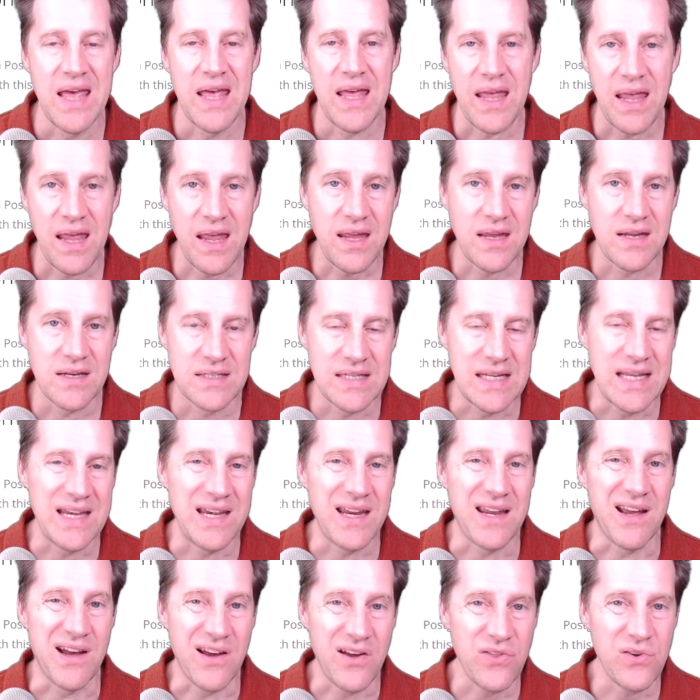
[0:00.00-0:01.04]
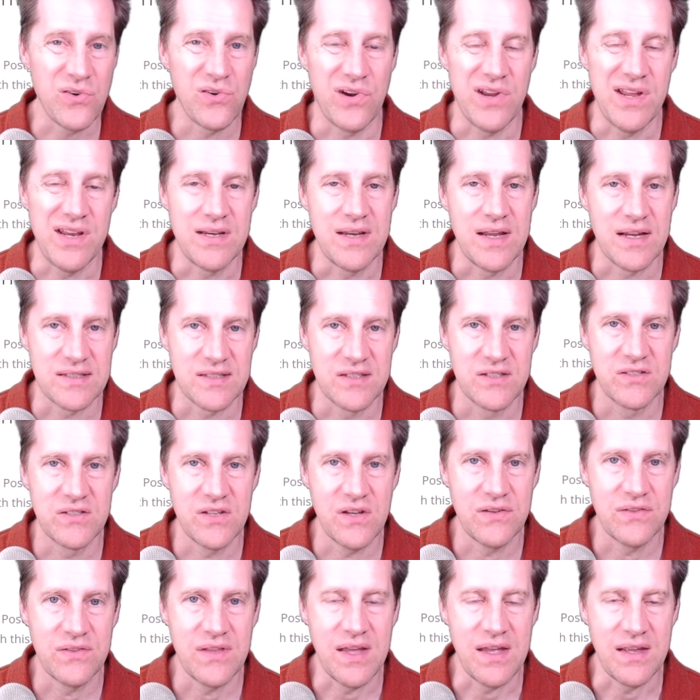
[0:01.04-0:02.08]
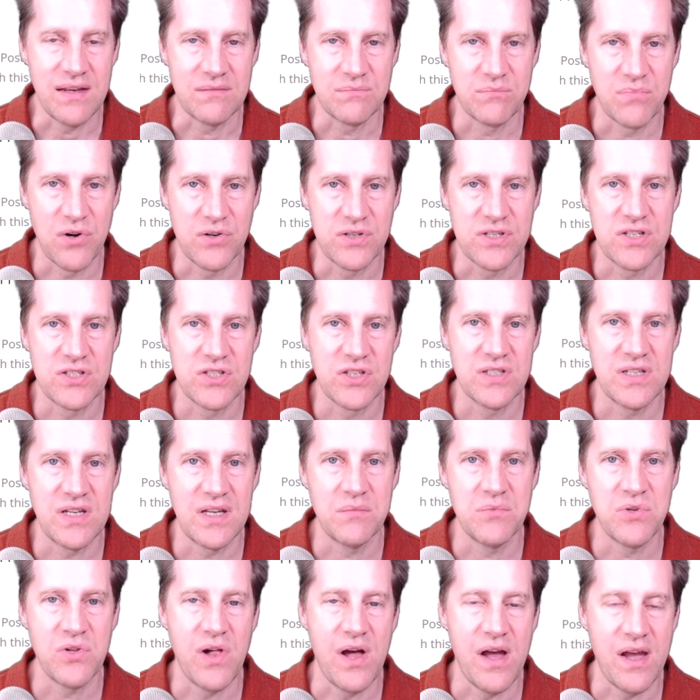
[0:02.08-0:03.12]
and any other indexes on that partition table,